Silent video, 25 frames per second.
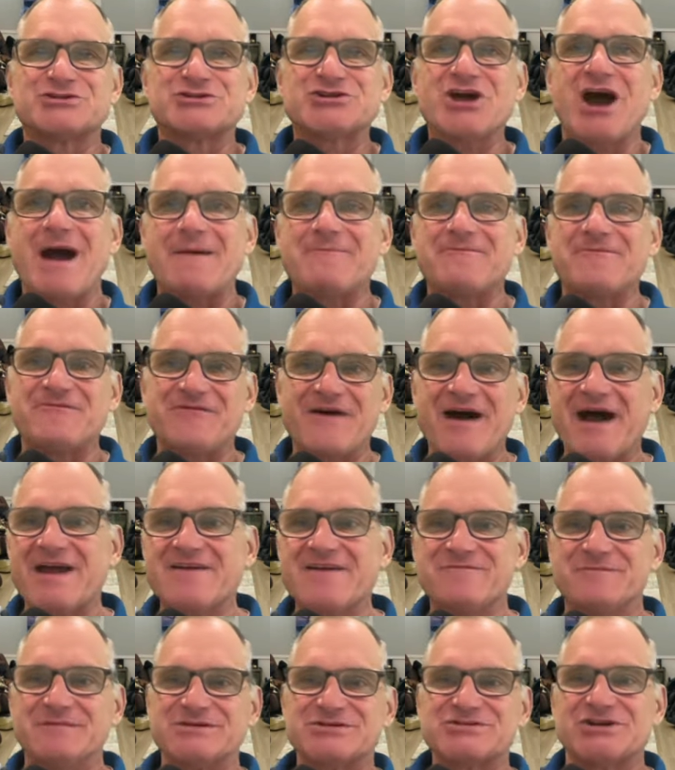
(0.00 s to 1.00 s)
top
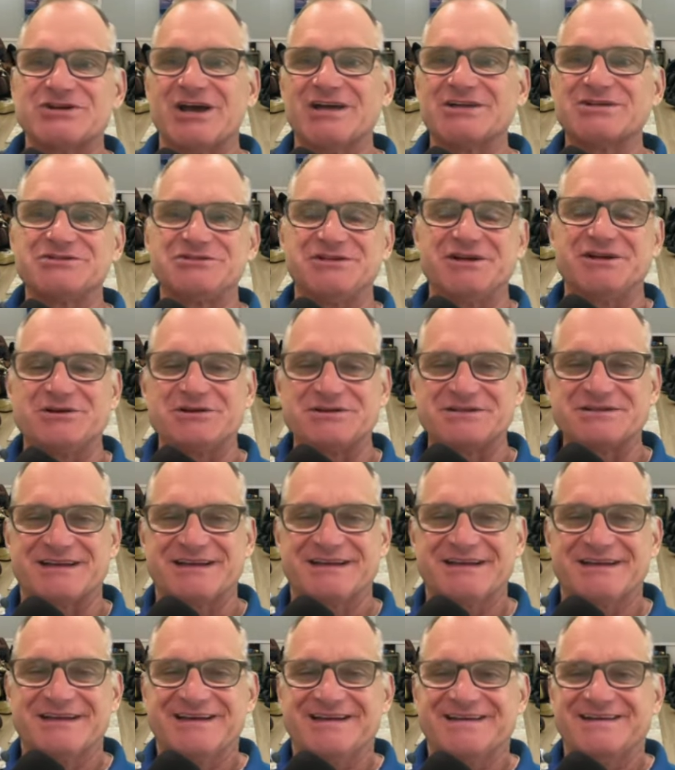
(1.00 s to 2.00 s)
five massage chairs
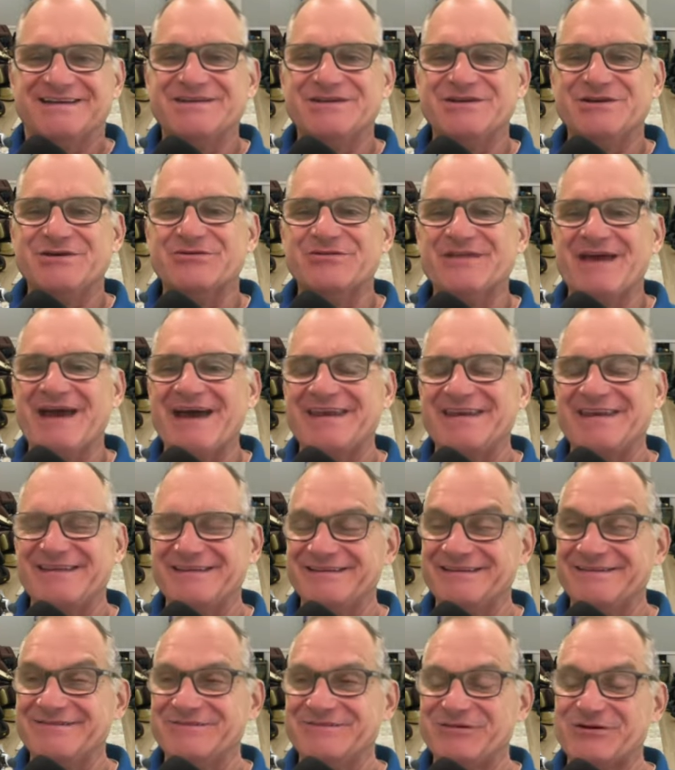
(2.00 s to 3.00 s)
you know that
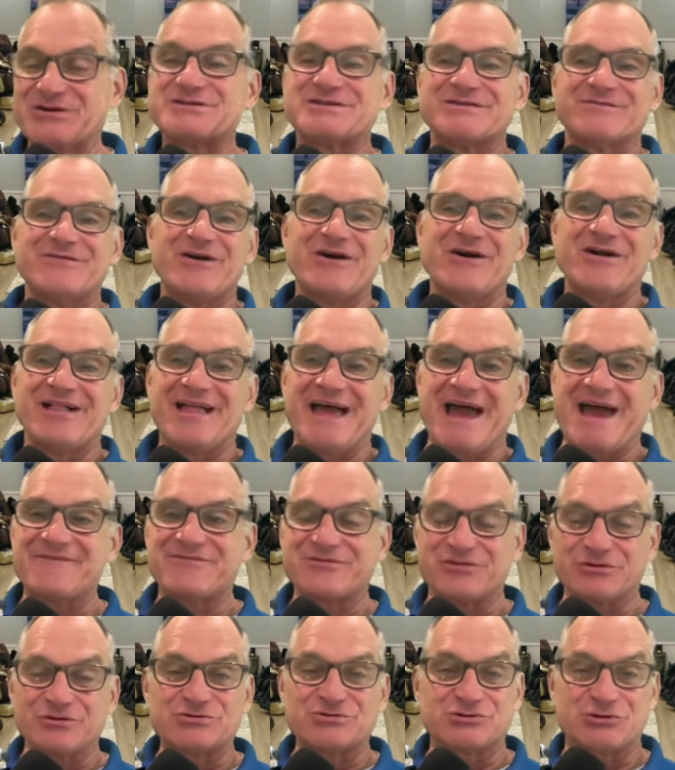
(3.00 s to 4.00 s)
first of all half of
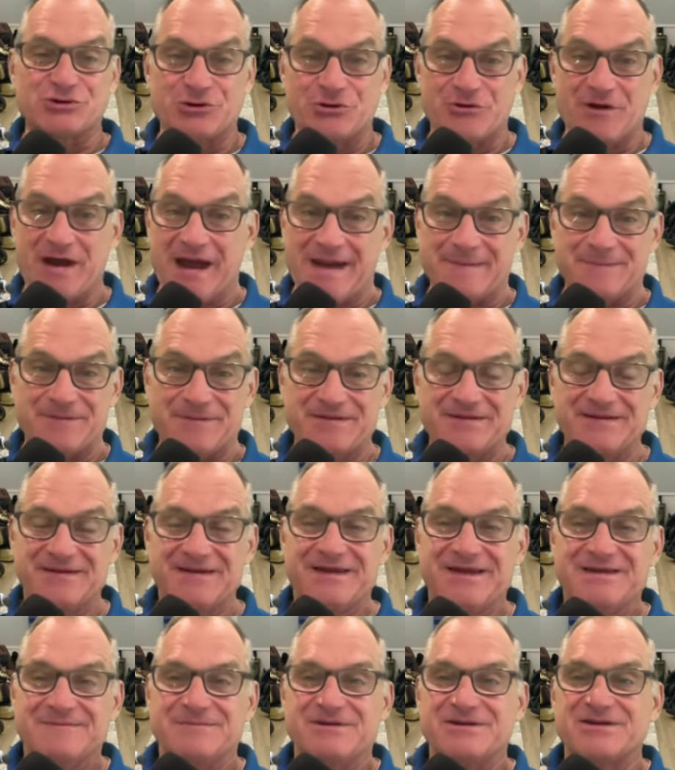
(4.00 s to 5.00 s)
those are crap
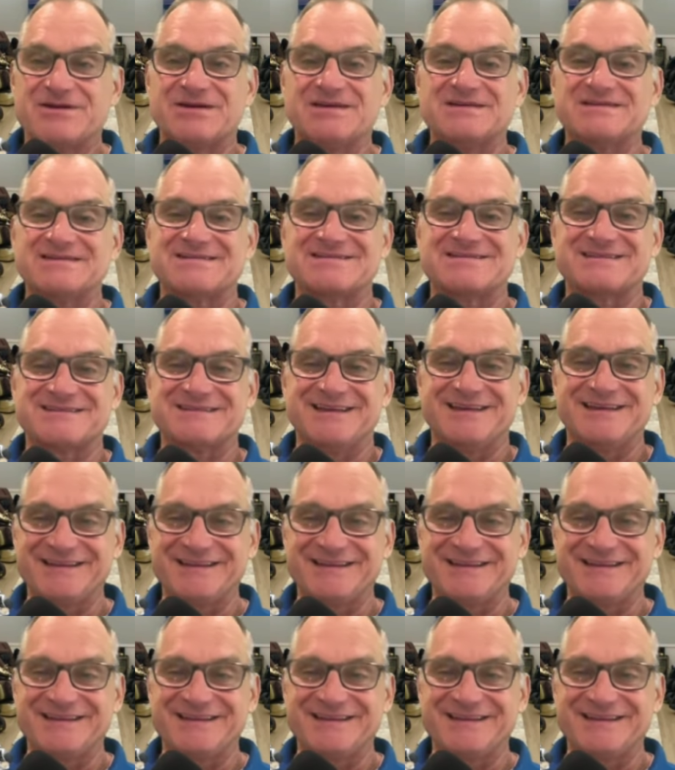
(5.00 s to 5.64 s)
because